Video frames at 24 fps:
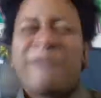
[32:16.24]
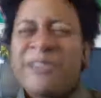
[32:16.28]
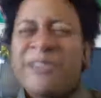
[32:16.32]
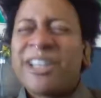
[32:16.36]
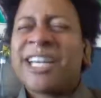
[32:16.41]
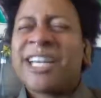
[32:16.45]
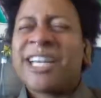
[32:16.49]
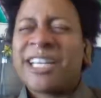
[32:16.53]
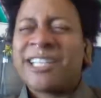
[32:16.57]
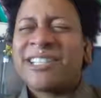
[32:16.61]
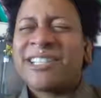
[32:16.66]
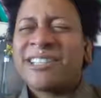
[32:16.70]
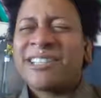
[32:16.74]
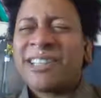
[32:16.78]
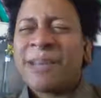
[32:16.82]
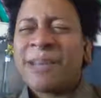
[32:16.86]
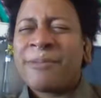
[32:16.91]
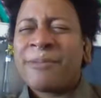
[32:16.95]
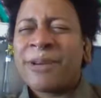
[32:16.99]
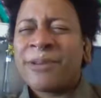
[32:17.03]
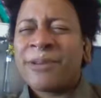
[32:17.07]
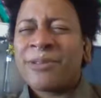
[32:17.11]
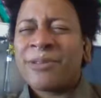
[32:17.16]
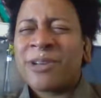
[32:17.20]
I feel like I
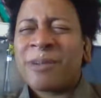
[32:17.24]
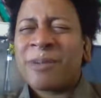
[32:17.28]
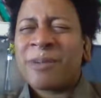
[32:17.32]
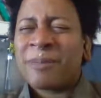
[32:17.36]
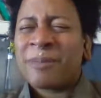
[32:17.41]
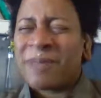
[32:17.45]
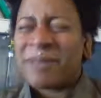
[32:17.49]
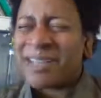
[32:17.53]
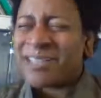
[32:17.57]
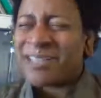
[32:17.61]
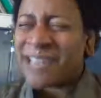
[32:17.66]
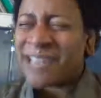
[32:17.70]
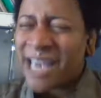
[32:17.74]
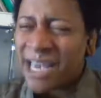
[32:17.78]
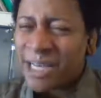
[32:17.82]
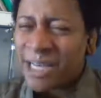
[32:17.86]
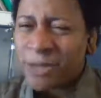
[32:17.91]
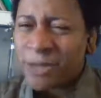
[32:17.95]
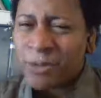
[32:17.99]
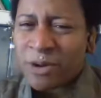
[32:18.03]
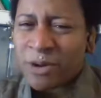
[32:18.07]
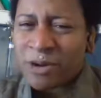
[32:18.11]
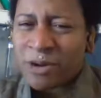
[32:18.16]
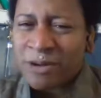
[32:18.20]
should say Ringo Starr, but I'm going to
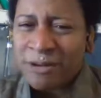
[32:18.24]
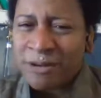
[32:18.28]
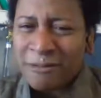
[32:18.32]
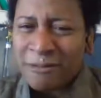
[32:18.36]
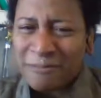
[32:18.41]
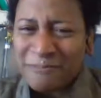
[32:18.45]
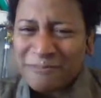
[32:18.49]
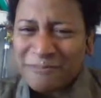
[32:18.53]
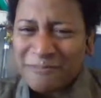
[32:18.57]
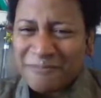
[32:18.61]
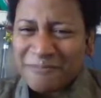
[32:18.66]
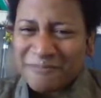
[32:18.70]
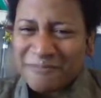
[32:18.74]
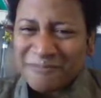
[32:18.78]
say Andy Warhol.